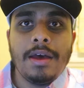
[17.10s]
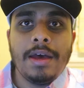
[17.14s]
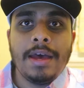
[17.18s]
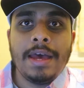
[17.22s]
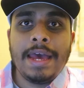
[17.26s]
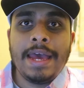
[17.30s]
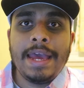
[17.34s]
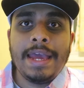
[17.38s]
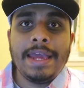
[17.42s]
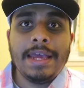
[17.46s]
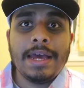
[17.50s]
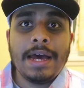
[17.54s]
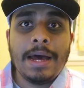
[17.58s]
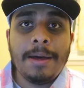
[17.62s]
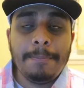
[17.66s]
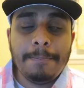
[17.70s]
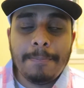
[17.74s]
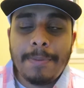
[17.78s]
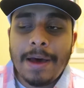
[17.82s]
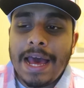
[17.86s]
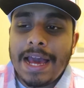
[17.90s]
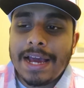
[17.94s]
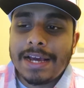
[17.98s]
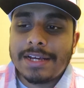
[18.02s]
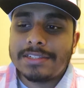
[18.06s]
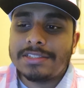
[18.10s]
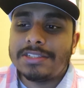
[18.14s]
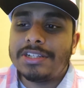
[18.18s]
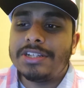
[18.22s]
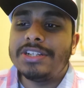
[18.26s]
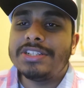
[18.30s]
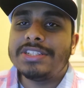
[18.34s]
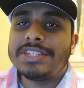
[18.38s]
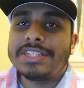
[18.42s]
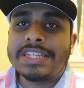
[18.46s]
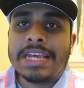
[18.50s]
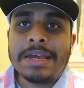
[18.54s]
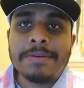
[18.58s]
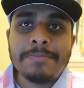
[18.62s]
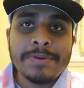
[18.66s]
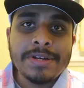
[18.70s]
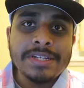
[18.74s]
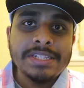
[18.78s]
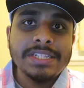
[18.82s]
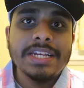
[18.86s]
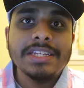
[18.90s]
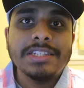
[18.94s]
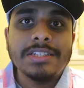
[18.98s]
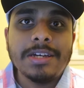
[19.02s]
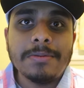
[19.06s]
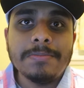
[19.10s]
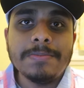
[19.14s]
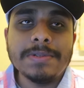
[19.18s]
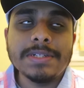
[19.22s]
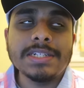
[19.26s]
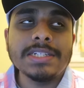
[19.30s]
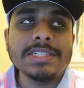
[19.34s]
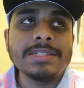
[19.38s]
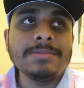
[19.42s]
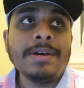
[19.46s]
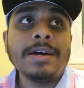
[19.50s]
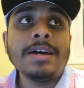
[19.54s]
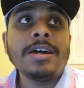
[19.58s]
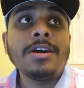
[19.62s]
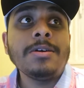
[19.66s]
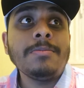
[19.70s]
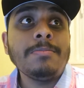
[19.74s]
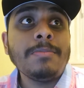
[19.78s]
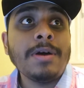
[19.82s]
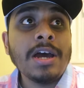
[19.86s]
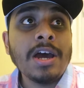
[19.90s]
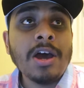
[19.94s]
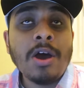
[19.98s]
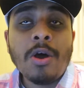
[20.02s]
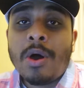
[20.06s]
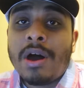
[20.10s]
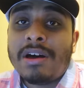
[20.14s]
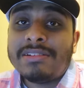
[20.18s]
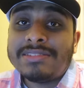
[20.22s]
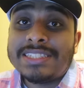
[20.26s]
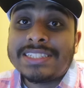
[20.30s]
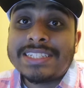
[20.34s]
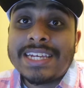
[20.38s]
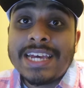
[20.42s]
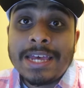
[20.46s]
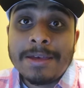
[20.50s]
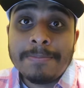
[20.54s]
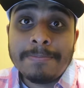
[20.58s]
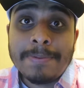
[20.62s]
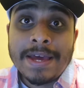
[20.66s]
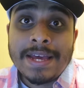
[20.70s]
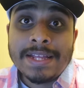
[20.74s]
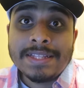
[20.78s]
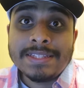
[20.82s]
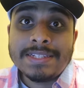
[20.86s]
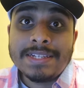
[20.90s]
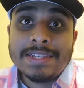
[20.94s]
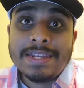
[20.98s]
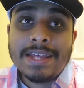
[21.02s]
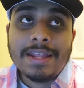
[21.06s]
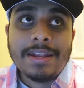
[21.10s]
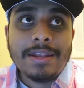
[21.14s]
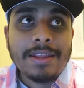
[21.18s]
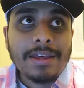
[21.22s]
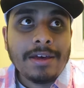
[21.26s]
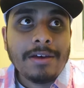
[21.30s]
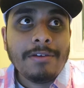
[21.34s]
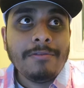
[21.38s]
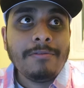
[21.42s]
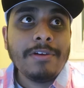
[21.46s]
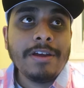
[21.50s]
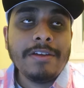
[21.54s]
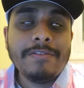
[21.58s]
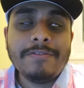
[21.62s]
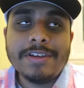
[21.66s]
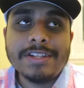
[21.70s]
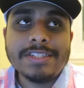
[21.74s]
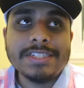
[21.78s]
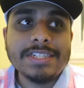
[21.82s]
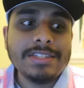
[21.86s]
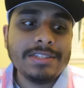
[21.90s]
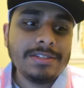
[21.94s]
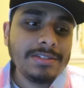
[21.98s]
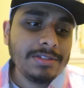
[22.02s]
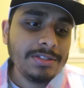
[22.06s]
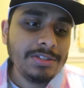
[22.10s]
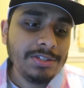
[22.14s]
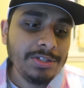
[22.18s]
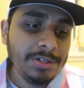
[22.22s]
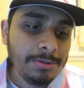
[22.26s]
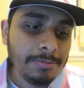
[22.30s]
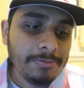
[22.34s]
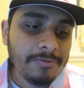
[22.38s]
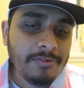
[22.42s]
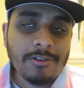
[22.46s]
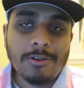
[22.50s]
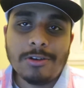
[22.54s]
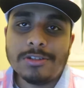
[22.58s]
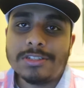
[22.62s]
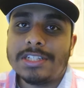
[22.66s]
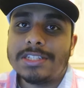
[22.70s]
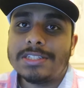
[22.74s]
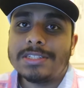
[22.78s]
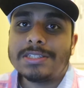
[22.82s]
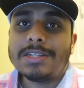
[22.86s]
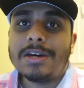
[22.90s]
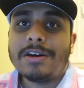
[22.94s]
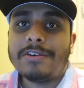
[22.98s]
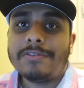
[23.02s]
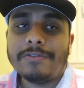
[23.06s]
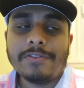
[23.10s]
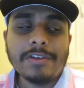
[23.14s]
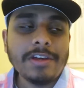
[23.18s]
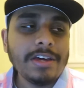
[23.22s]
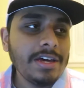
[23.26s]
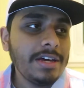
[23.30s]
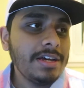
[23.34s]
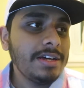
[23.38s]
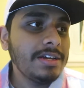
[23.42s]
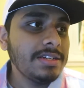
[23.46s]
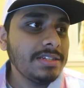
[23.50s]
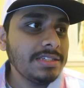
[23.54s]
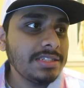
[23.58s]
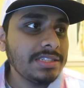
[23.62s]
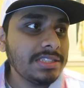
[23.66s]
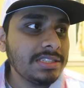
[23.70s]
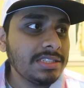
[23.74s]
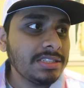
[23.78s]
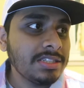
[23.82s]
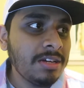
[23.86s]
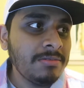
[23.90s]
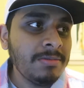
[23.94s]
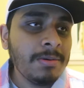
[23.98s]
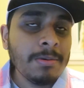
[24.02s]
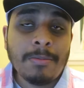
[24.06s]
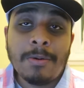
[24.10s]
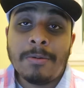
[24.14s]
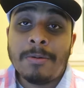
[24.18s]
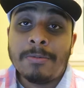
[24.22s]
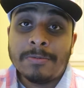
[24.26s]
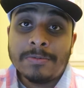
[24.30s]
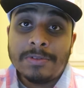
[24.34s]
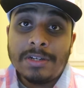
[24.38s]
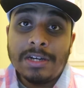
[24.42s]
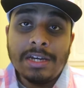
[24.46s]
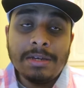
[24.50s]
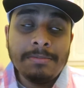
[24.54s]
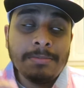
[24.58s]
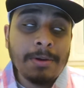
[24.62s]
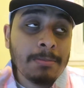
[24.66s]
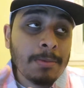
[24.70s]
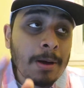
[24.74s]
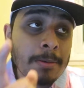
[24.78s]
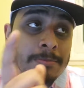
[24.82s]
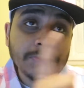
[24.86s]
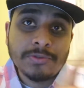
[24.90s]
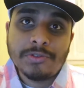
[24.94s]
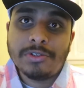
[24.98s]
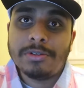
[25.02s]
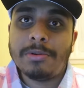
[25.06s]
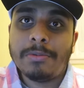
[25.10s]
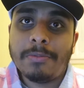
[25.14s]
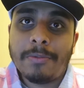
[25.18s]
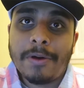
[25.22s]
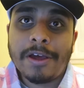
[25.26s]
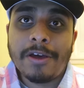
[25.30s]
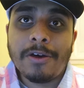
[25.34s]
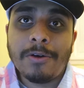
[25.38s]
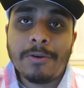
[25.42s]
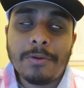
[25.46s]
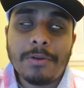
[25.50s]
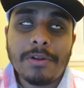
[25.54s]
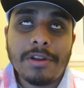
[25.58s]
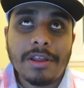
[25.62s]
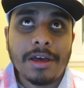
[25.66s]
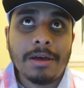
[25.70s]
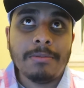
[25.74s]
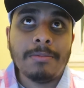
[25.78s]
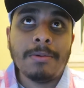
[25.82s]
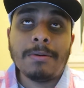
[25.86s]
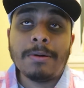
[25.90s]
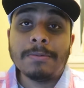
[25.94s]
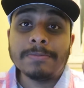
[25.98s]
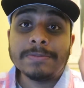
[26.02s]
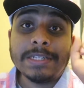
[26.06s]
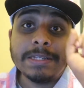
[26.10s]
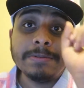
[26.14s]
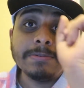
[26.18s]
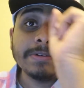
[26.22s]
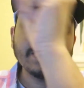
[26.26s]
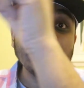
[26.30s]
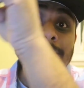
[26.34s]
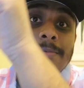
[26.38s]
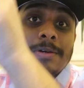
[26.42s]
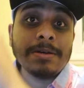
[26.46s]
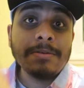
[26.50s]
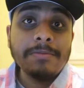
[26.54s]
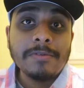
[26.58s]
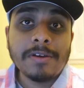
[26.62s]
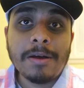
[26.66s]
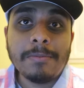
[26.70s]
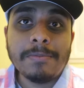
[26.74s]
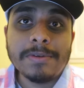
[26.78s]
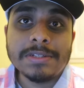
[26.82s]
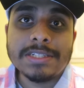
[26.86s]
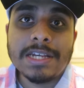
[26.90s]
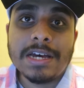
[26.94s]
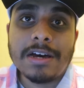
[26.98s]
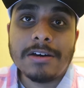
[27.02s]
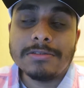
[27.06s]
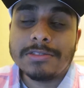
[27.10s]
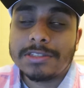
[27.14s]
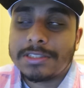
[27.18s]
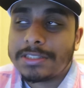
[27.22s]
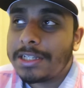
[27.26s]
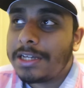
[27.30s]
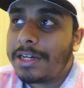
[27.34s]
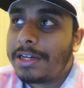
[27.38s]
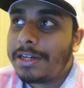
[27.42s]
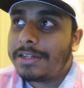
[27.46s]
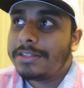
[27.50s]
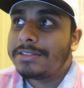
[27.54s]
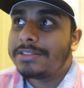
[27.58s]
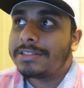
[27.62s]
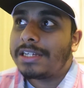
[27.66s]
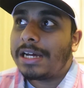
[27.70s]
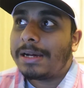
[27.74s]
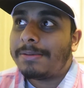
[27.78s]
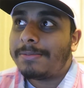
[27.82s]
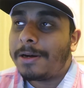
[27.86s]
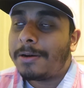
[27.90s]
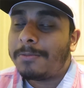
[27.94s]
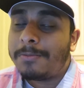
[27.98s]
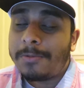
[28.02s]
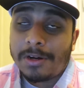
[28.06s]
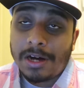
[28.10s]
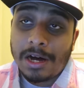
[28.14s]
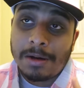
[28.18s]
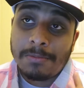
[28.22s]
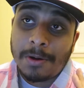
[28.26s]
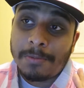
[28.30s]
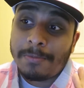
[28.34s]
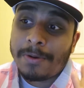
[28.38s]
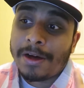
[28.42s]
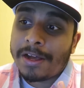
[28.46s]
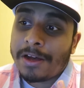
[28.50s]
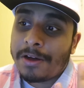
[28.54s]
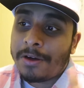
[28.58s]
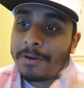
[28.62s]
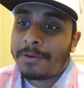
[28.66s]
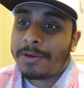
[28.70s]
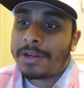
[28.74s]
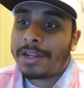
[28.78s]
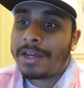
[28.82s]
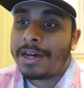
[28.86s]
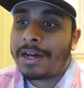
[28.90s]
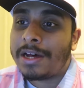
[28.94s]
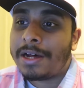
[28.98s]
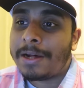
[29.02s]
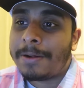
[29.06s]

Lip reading: Hey, I'm back. So this is a temporary setup because my whole house is getting painted and refitted, new floors and stuff. So I'm in my mum's room on my own. My mum's sleeping at my grandma's house. So yeah, I'm on my own.